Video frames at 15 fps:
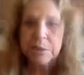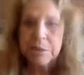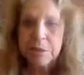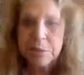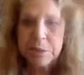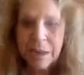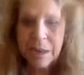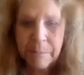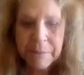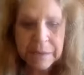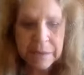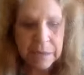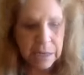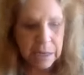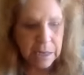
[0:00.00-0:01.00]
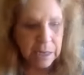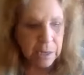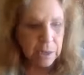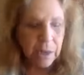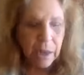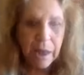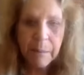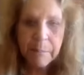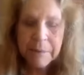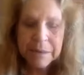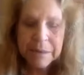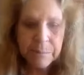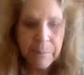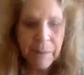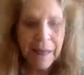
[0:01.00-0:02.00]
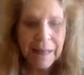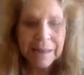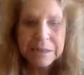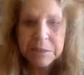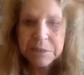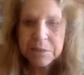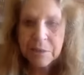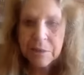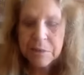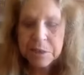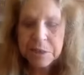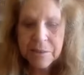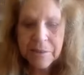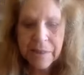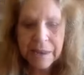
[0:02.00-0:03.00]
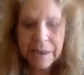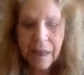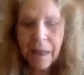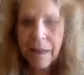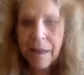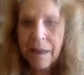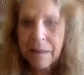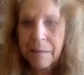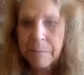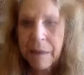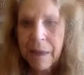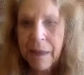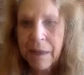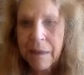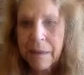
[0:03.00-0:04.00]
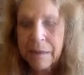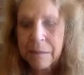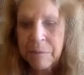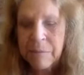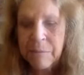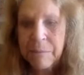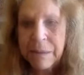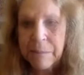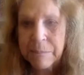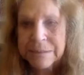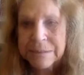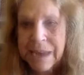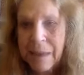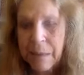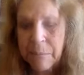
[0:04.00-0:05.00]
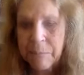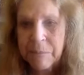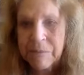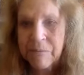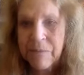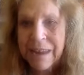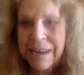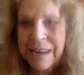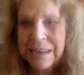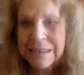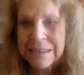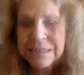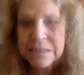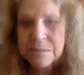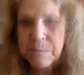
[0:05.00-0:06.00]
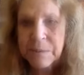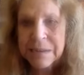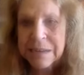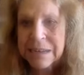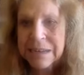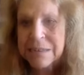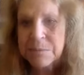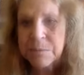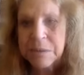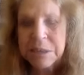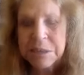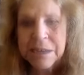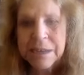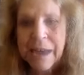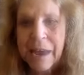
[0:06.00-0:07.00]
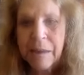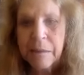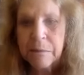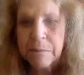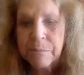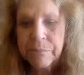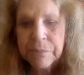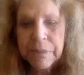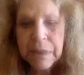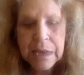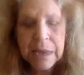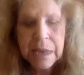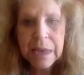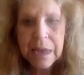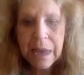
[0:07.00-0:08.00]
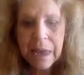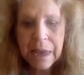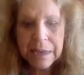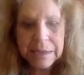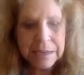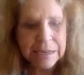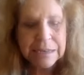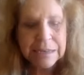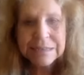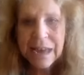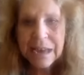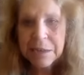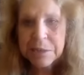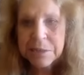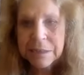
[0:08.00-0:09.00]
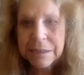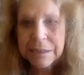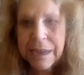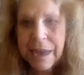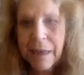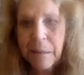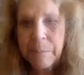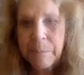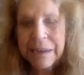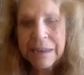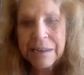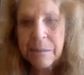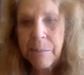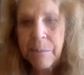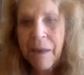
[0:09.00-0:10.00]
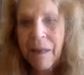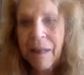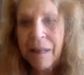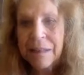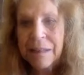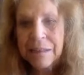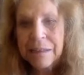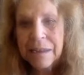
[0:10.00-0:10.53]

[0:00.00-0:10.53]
gentleman in the Nepali church that we've been able to help with finances, but he's reaching out and he's actually helping Nepal.